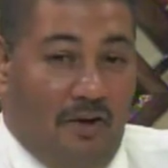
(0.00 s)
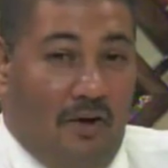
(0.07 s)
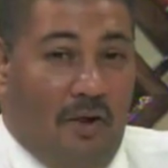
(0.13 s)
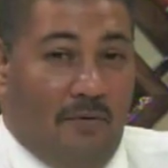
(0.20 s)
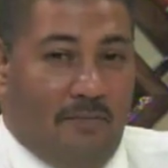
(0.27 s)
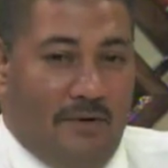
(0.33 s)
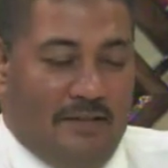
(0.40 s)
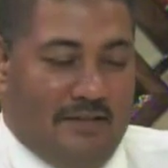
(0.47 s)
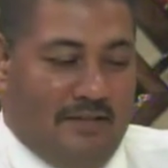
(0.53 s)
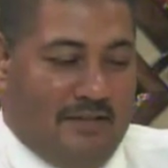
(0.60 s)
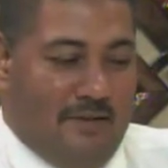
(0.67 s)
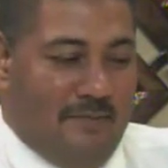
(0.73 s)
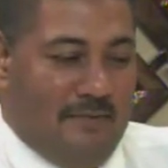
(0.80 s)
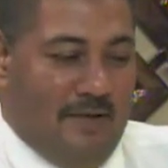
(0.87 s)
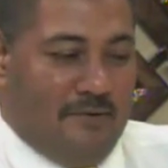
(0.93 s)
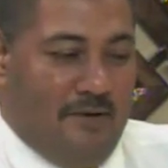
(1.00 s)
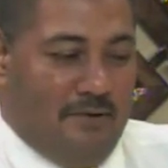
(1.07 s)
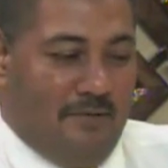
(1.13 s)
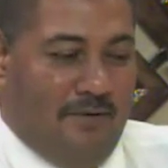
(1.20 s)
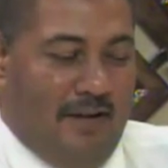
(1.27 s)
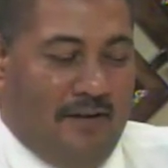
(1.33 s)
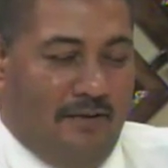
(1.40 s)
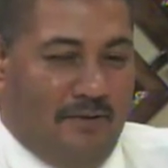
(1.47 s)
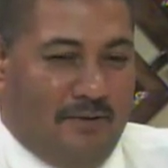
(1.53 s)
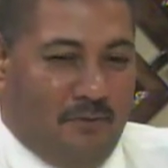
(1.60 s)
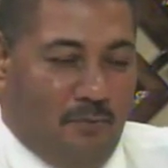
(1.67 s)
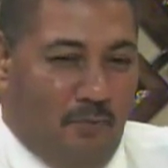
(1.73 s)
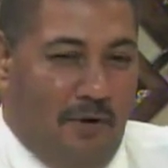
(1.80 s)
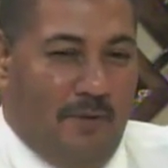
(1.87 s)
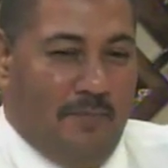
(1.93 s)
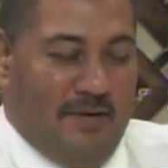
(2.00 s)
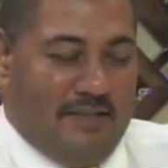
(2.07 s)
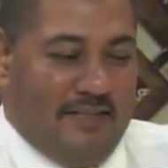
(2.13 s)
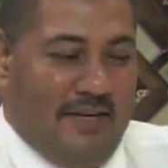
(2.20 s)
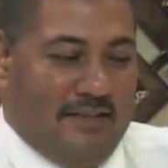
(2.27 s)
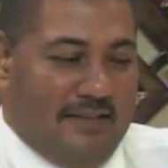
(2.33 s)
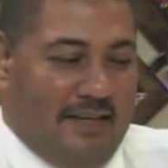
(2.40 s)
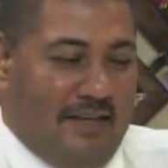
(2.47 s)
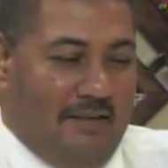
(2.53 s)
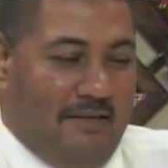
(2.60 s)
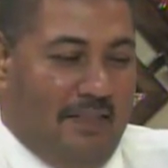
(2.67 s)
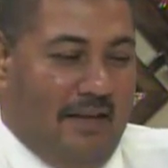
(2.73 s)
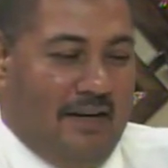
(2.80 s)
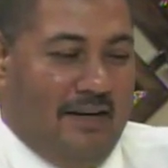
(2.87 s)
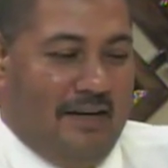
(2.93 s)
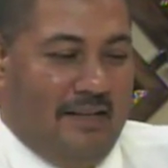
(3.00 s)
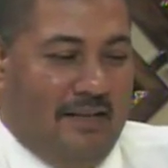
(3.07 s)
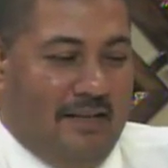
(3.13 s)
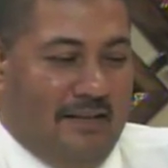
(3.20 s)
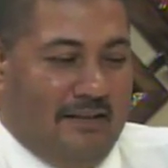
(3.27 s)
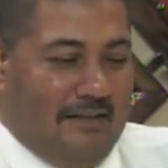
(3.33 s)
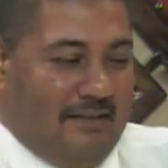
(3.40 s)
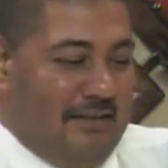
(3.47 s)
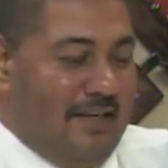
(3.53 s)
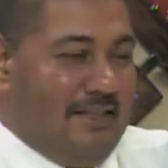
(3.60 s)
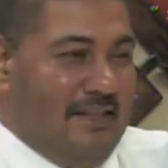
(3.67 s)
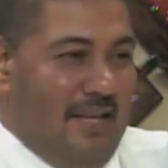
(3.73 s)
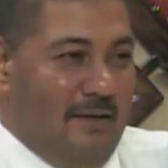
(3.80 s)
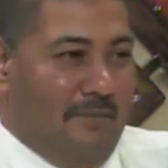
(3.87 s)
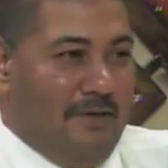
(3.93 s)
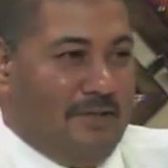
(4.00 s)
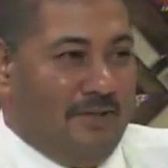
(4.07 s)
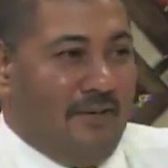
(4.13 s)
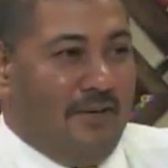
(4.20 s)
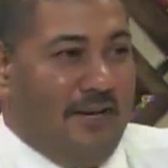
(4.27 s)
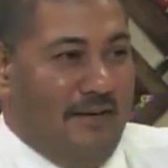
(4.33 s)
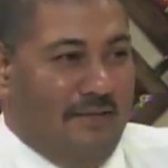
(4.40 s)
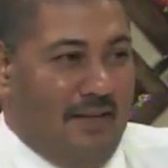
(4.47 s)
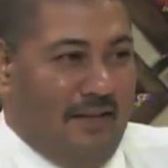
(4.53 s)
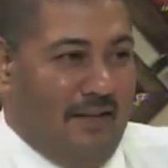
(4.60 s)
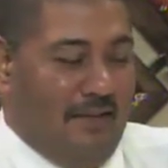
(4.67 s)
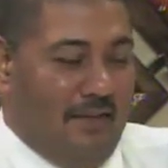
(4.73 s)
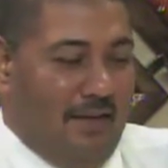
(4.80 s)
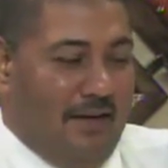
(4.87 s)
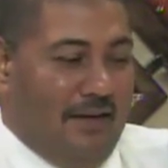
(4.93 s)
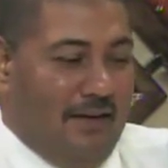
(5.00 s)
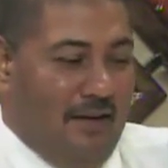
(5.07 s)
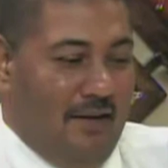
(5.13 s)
all persons. Sometimes what you find is one person has a health card and the other six helpers do not have the health card.